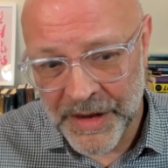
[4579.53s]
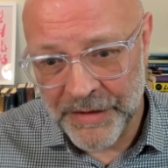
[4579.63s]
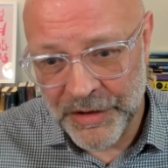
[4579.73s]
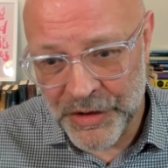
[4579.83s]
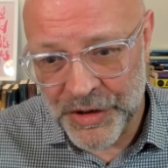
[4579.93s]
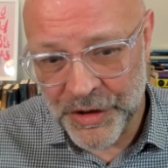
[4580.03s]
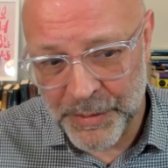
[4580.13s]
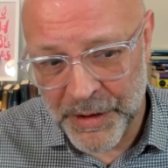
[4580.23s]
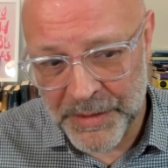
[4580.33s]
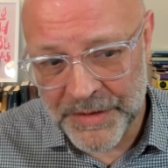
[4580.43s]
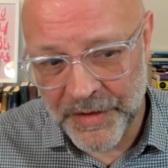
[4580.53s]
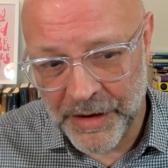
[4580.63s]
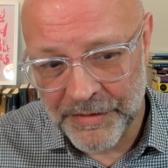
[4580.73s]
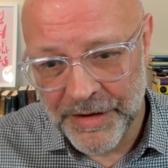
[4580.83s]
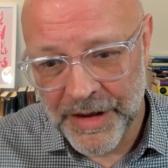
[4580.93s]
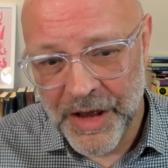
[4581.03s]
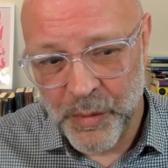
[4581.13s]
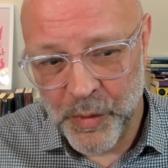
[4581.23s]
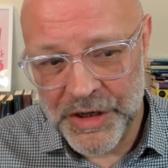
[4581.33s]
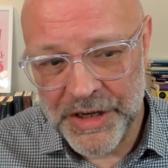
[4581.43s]
Evolution and the Purpose of Life,
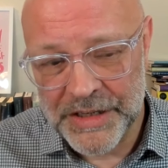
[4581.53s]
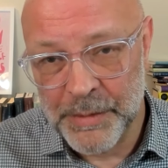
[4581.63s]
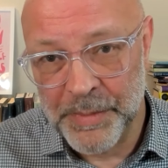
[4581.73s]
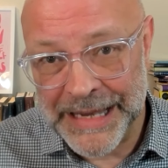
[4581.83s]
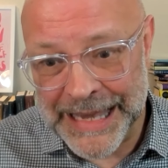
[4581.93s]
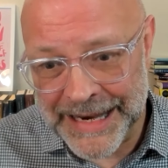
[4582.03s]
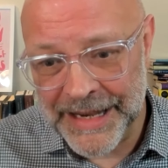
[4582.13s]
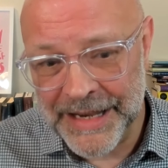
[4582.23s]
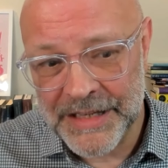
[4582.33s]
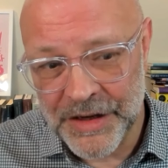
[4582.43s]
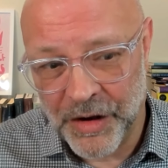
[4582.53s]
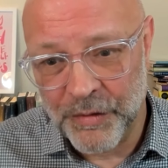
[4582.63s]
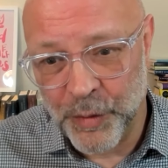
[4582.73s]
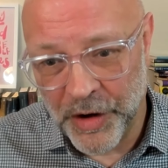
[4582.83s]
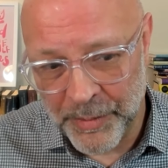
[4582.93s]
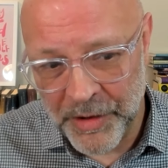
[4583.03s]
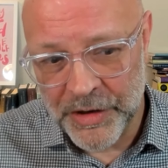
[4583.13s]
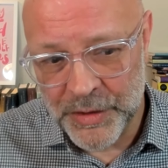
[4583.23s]
which is the beginnings of what I'm going